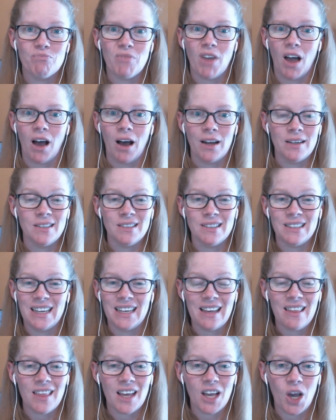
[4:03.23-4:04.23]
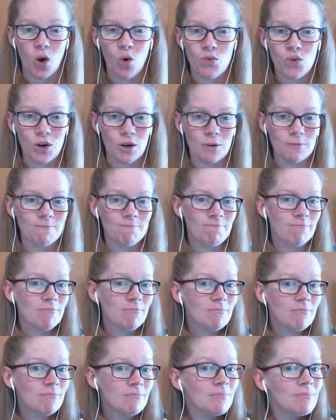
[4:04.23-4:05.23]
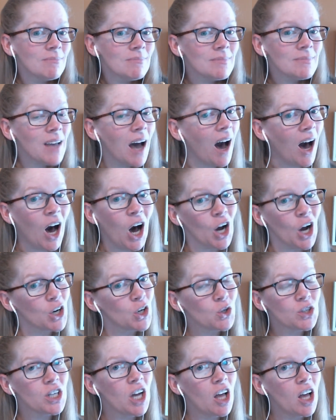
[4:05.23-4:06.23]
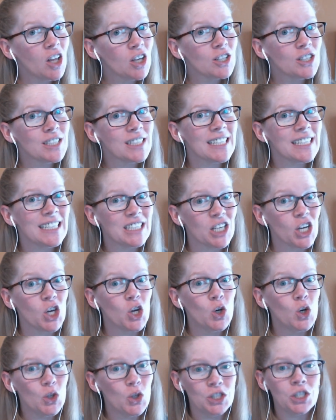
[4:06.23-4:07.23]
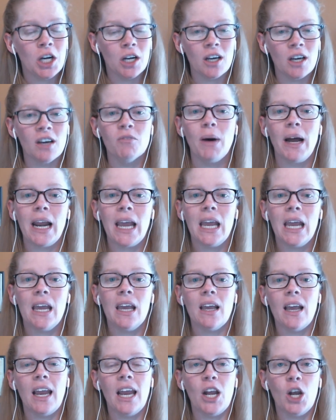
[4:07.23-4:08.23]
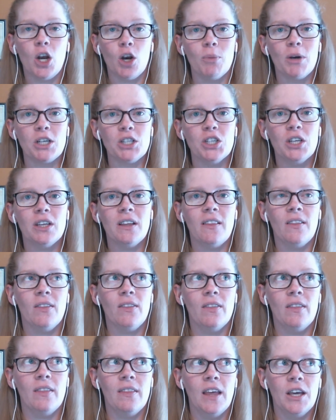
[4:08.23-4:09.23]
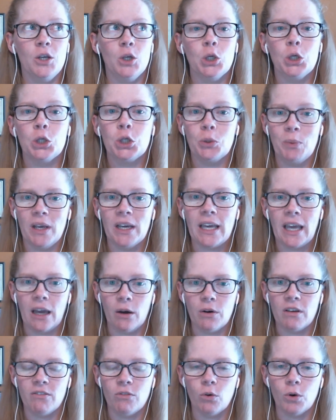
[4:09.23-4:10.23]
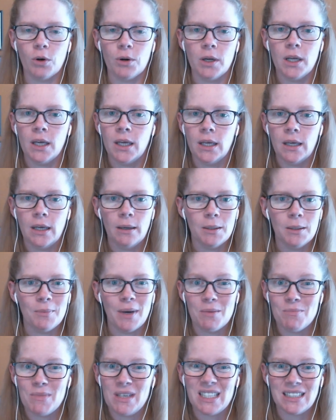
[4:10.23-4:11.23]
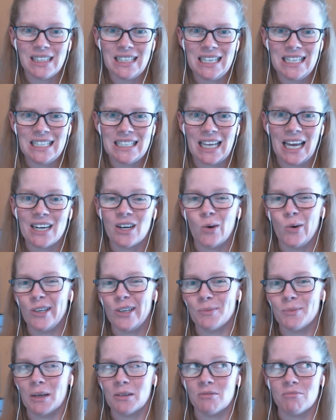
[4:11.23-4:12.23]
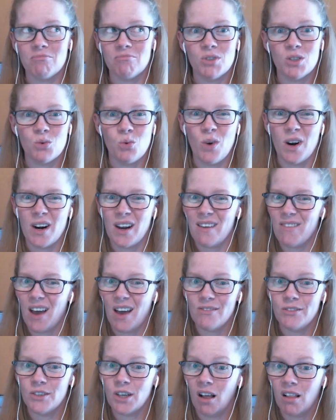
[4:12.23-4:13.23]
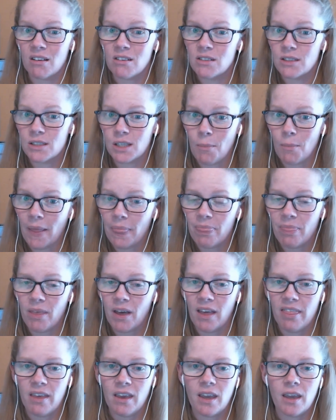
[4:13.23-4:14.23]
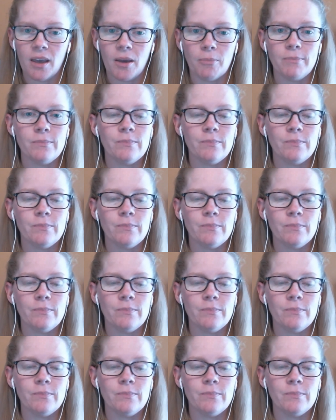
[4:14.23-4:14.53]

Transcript: honestly, anything over $100 is a good chunk of money in your budget that you should be accounting for. My miscellaneous category is about $25 a month, I think.